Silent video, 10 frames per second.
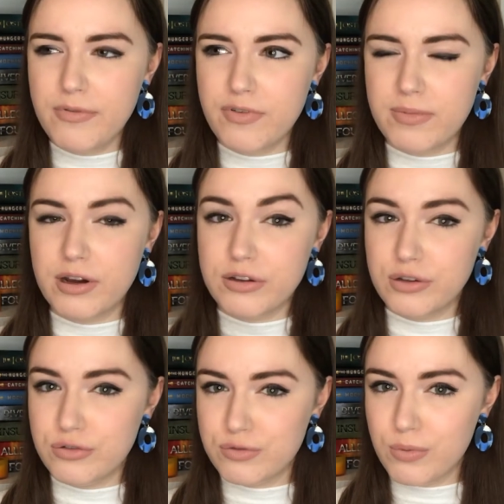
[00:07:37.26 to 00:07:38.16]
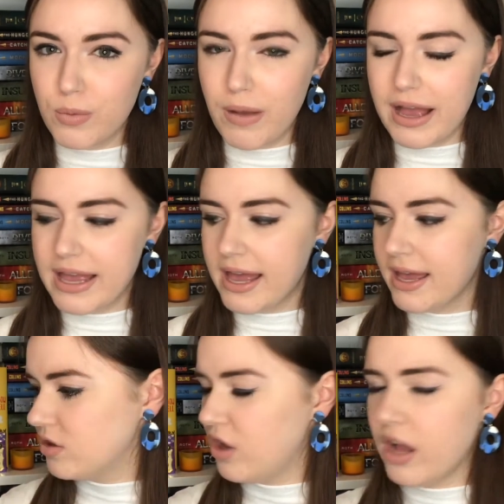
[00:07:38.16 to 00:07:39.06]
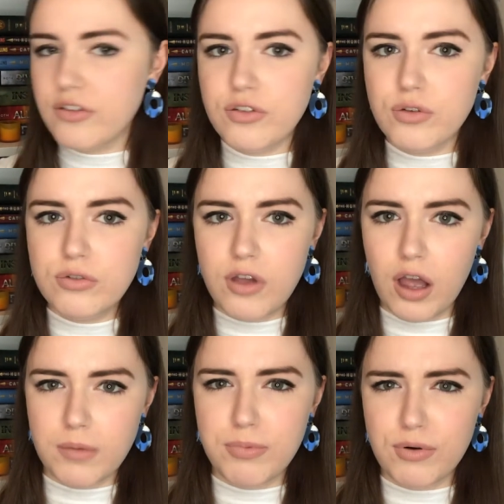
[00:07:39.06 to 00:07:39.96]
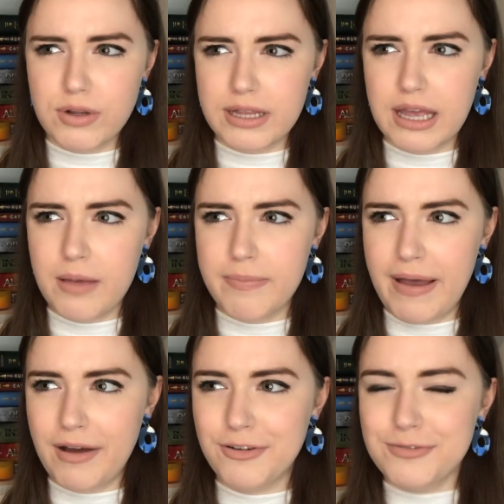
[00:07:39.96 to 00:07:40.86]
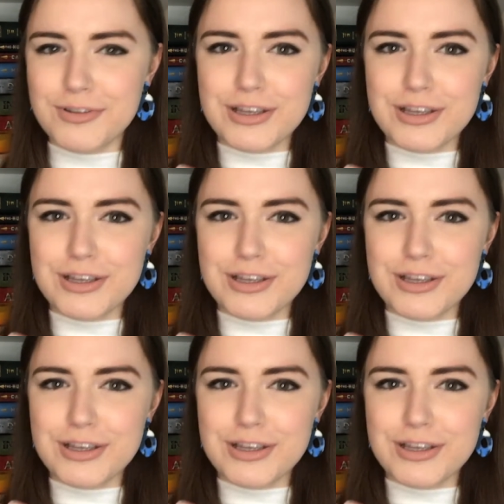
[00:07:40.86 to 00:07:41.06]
from her usual YA. Not to talk poorly about